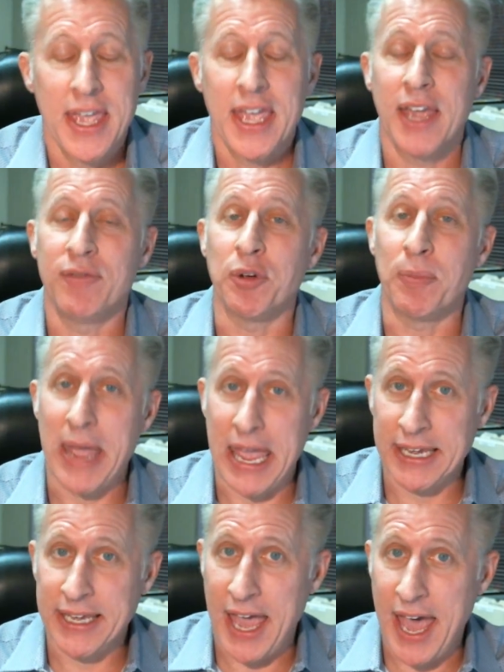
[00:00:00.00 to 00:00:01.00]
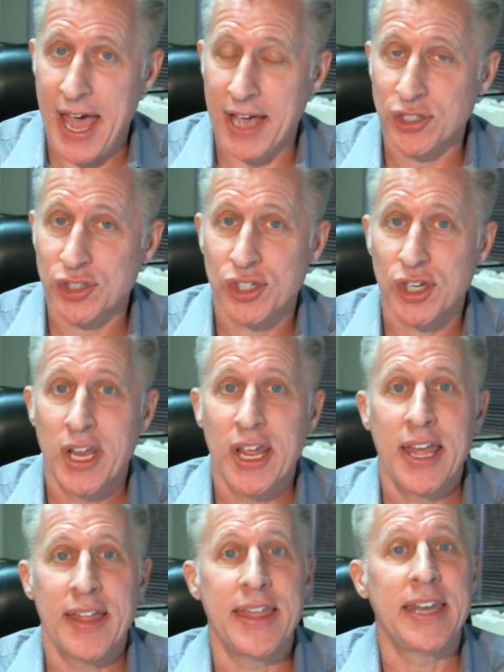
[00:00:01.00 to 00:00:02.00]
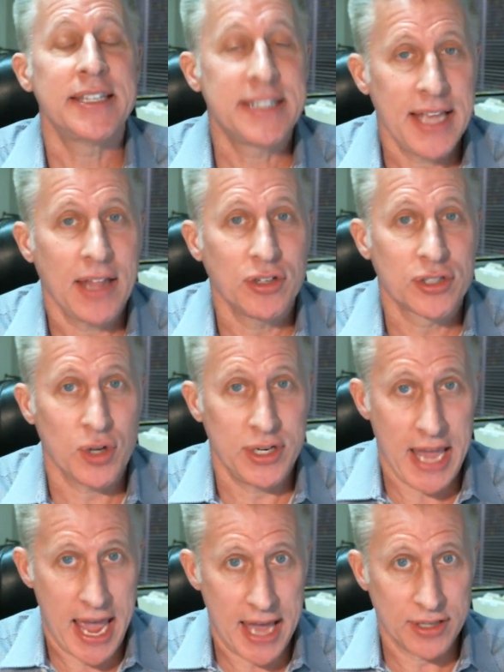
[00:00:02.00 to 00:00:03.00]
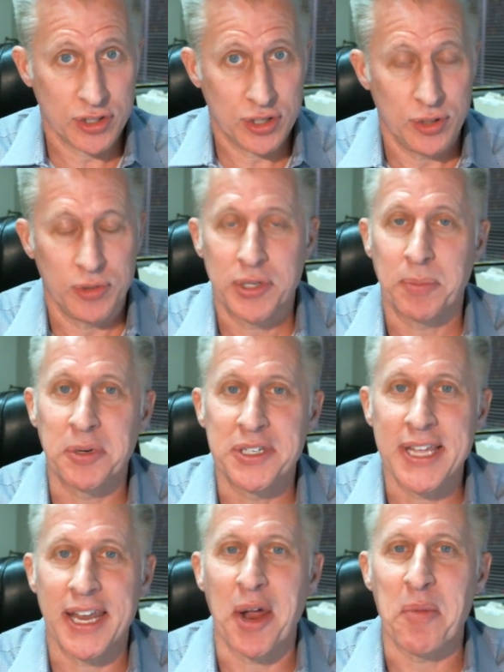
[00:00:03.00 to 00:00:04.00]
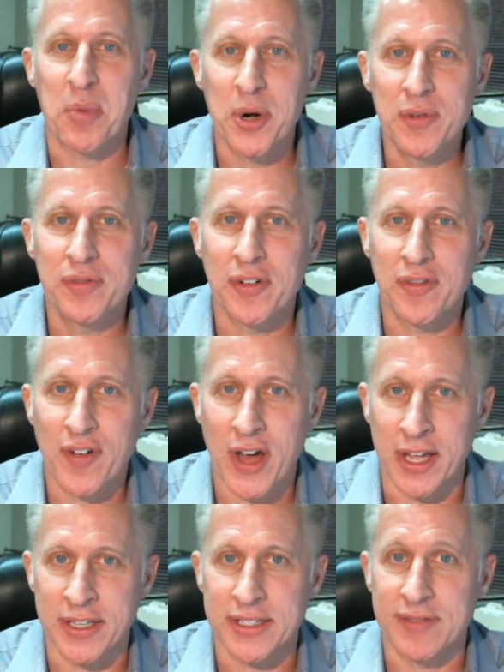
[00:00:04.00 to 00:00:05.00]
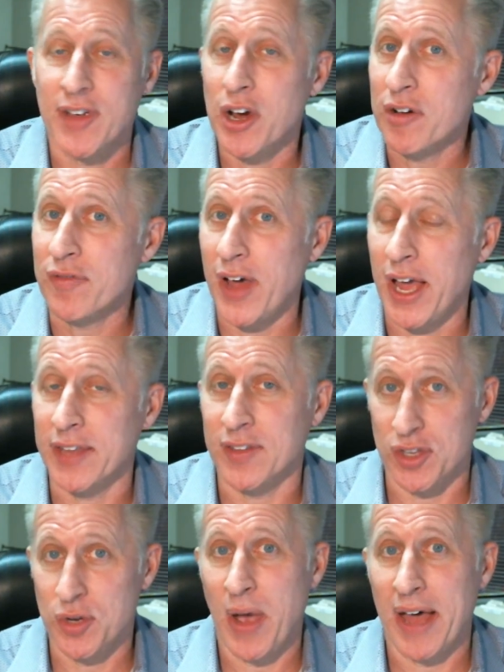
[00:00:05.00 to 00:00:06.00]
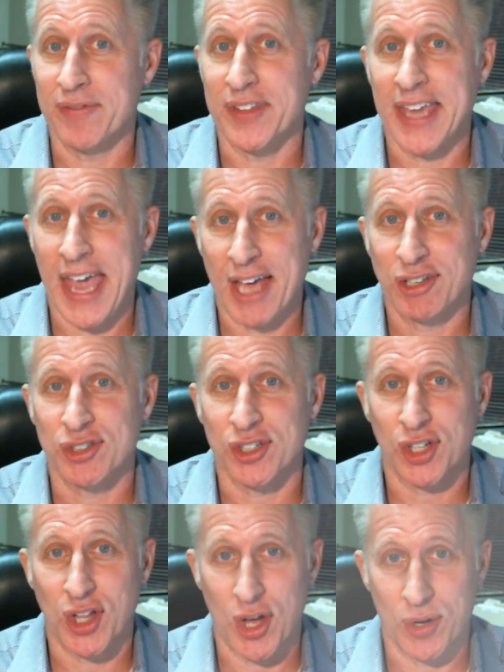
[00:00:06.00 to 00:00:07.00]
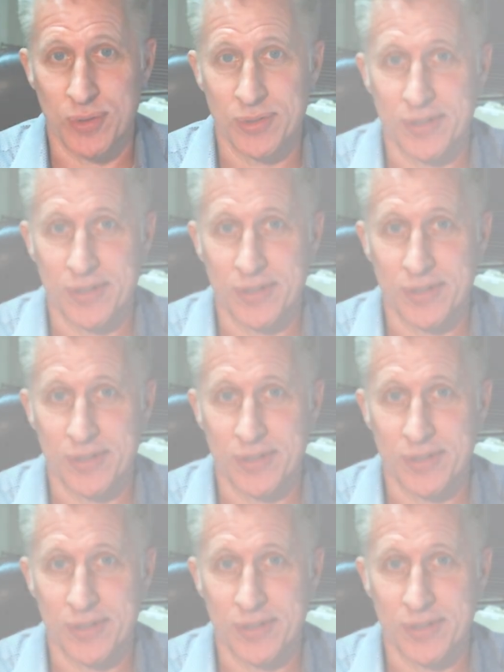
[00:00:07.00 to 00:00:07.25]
If you're paying cash, then a seller is going to ask you to present a proof of funds verifying that you have the cash to close.